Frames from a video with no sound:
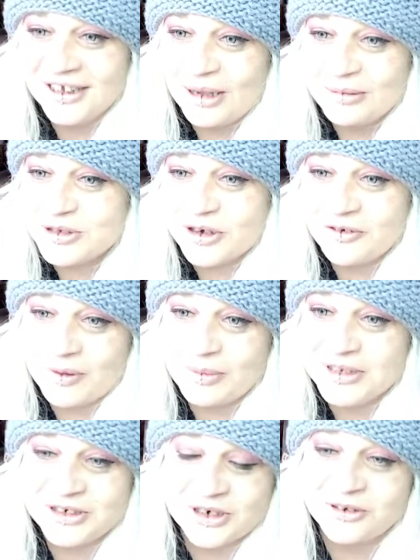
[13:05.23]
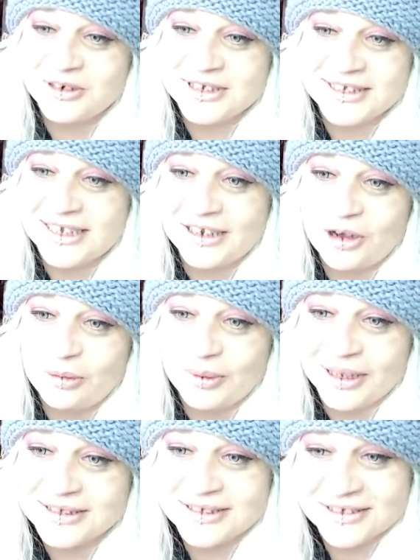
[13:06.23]
I'm sorry if I missed you. I couldn't see any
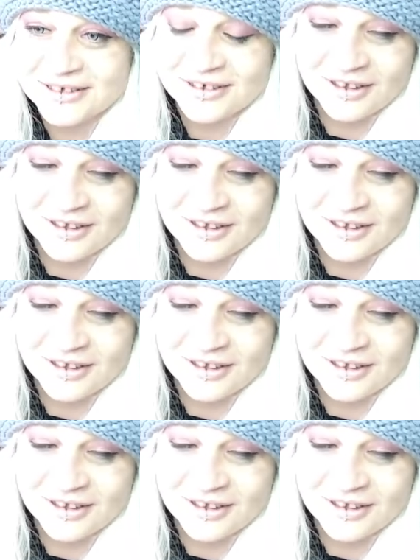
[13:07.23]
comments